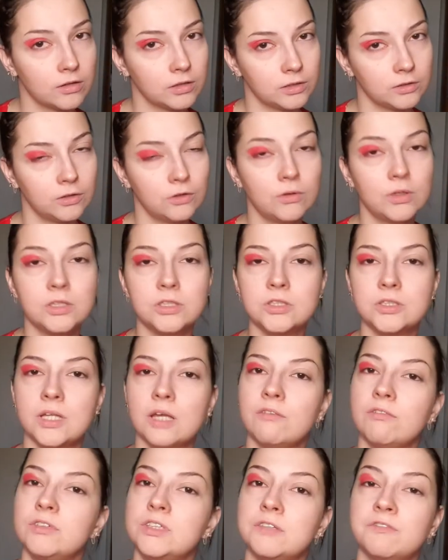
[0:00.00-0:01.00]
I don't know, I just
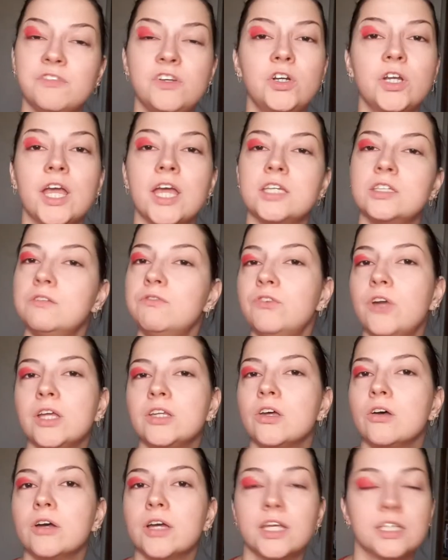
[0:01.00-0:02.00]
have a severe case of
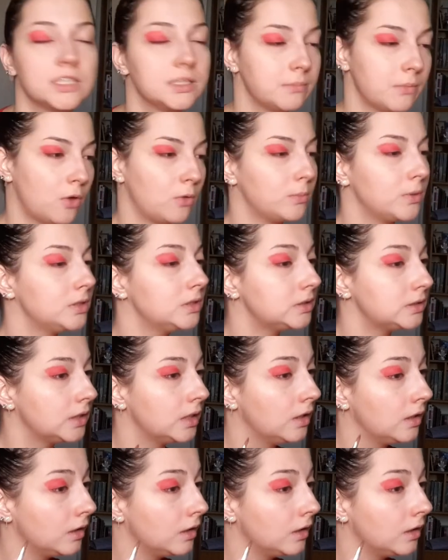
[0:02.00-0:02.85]
red eye at the moment.